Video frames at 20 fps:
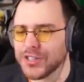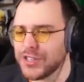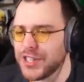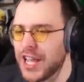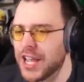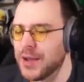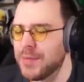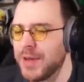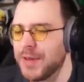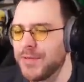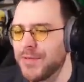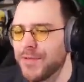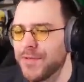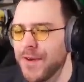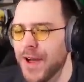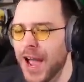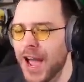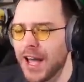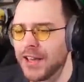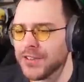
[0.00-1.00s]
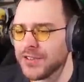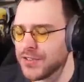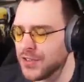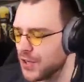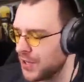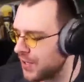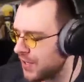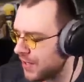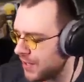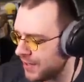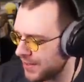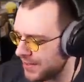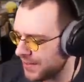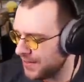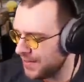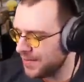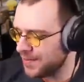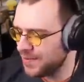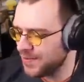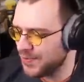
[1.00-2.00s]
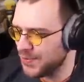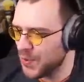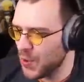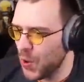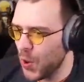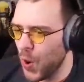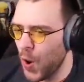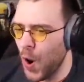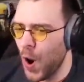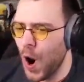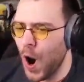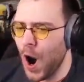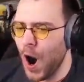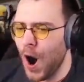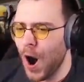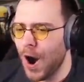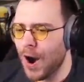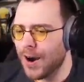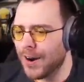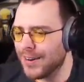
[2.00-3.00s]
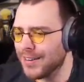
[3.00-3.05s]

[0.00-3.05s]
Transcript: they can be faster. The